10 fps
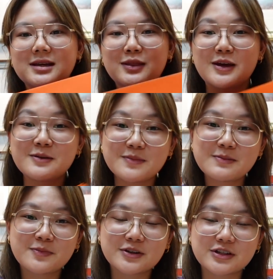and then
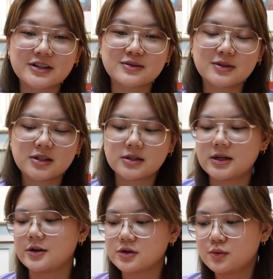my purchase, which is
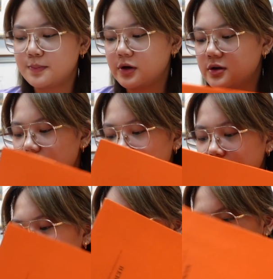here, super
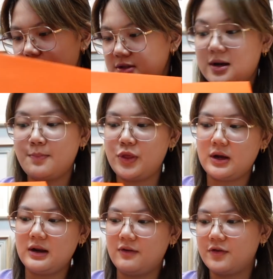little
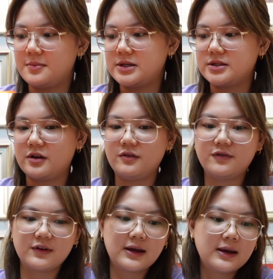something lang for myself.
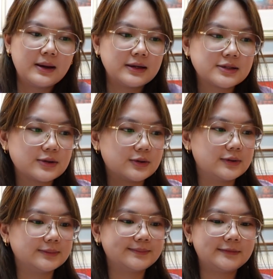
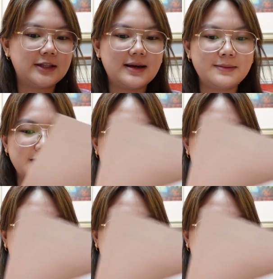So I'm